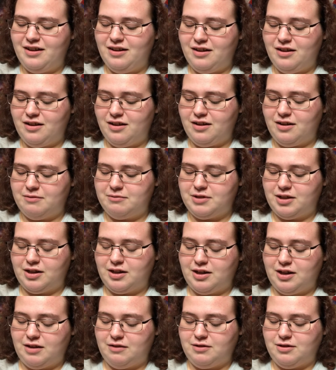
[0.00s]
I'm not
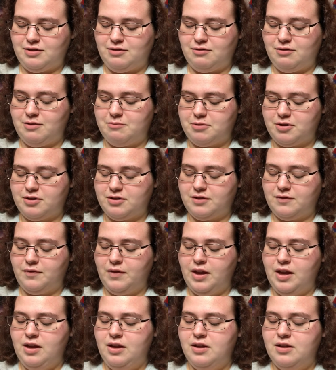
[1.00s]
a howdy doody person.
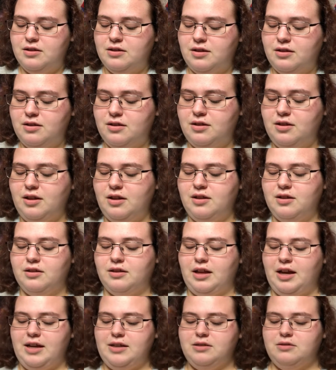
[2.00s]
So the
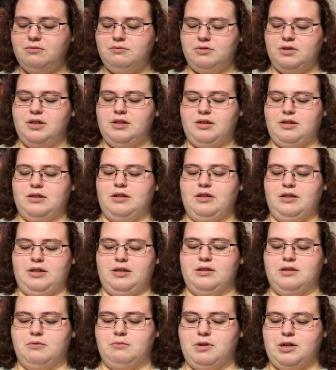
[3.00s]
last one on the
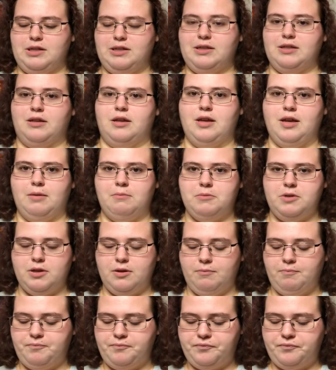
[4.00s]
list, the one I skipped